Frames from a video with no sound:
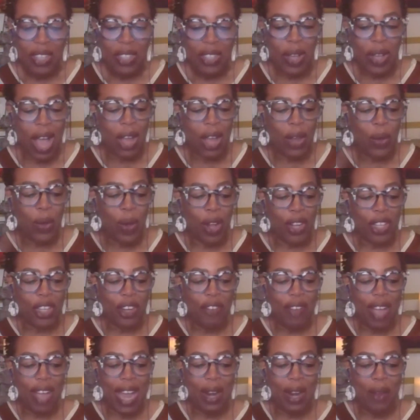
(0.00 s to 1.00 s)
So I
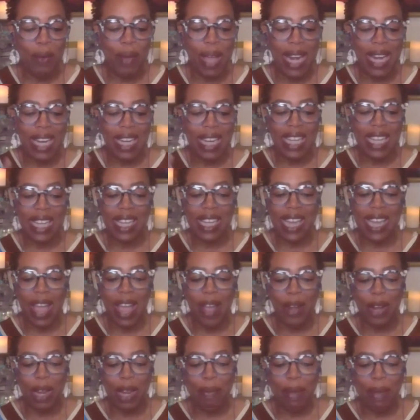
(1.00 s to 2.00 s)
called her right away to get
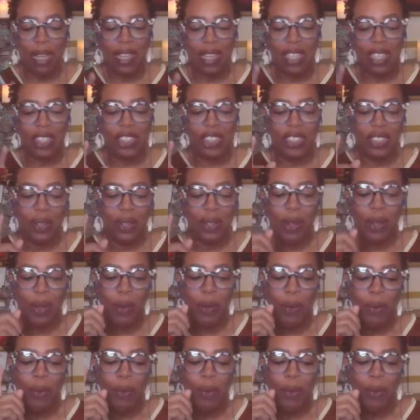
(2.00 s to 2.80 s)
clarity because